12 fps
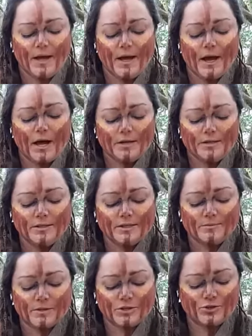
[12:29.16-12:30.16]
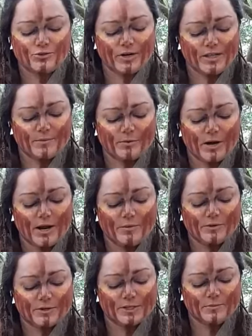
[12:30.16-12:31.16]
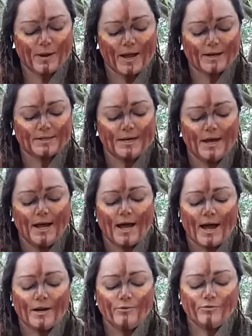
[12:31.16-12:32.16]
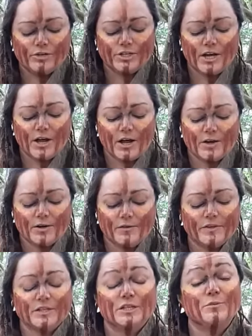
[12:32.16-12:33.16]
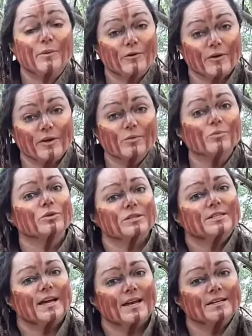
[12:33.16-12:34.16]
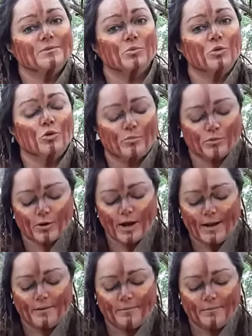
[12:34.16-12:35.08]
Hunters must treat the prey with respect, and in return, the spirit would send more prey.